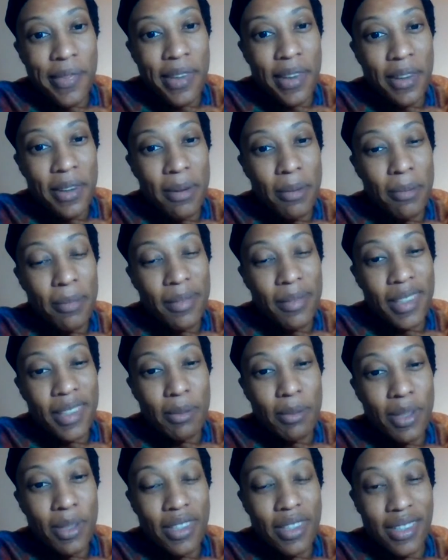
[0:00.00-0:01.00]

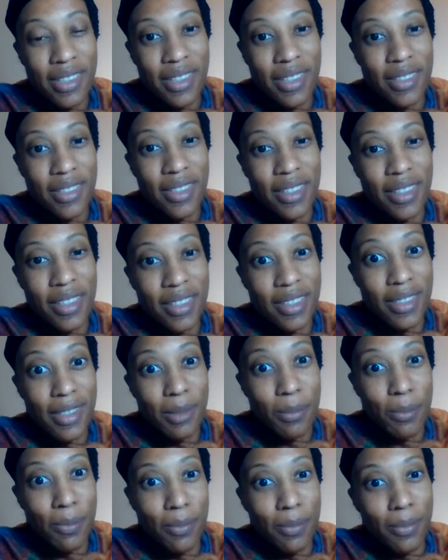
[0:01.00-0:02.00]
As much as it's a
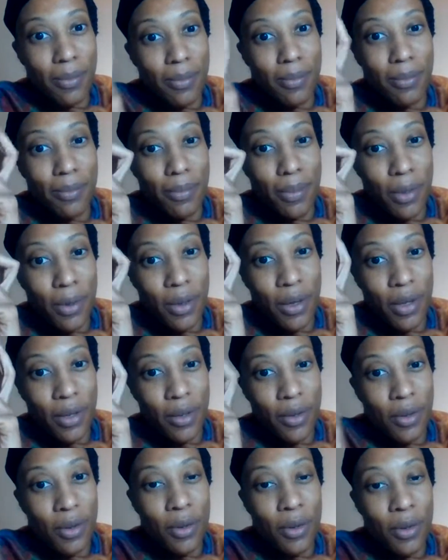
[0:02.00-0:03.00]
support
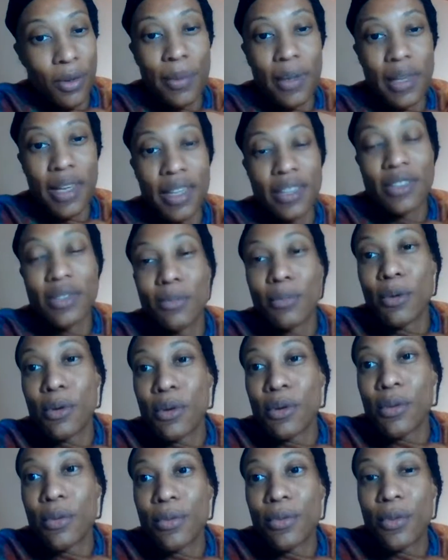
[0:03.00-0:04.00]
group, it's
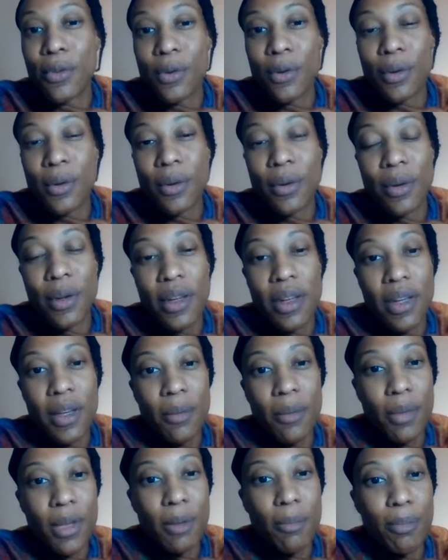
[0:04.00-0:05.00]
more for
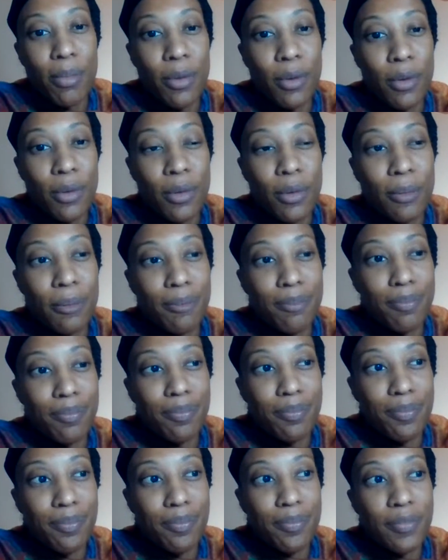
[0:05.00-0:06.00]
people
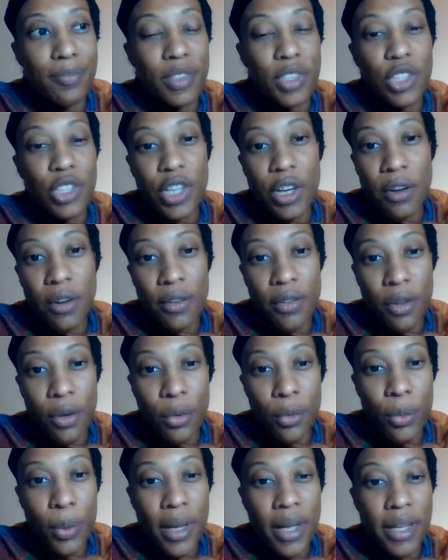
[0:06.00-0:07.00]
sharing
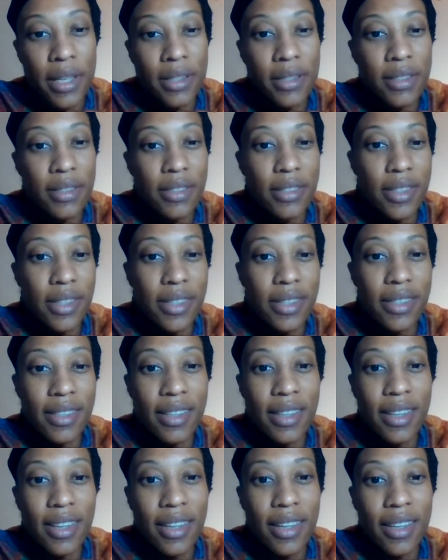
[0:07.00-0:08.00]
their wins
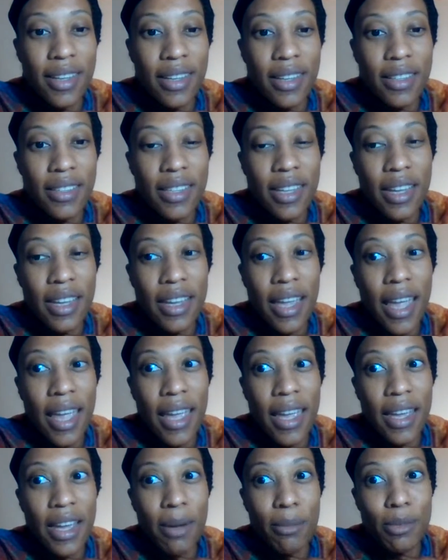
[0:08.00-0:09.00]
and saying,
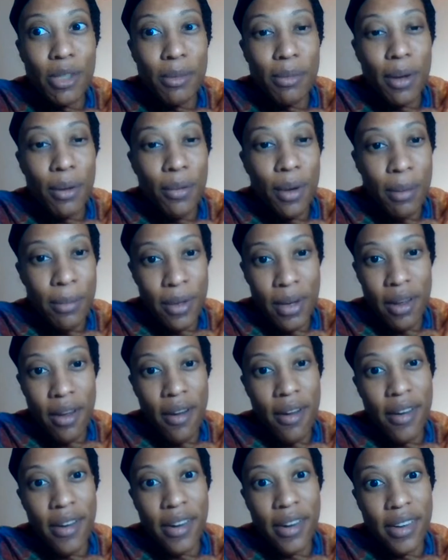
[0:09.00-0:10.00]
"Hey, come to my
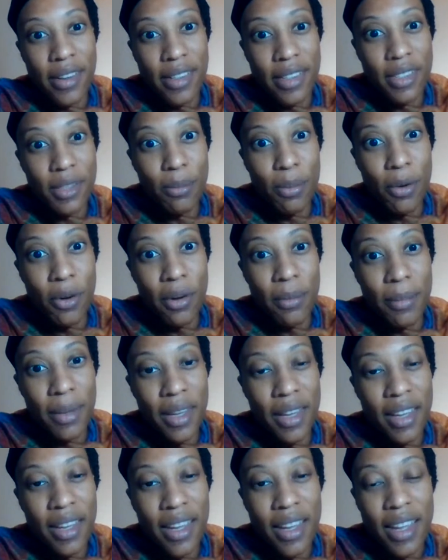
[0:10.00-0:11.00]
webinar, support
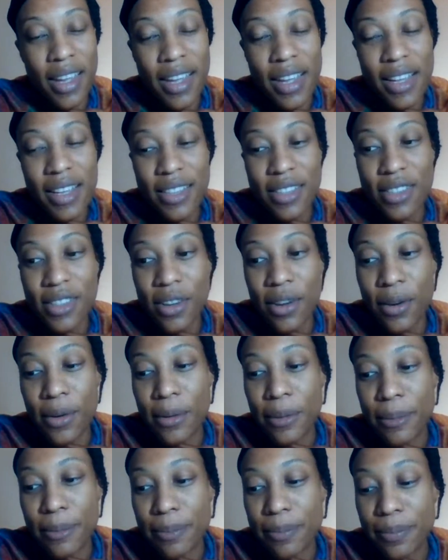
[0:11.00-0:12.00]
me."
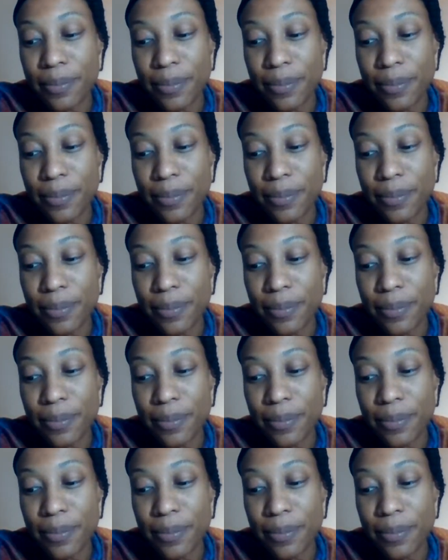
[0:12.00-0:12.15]
So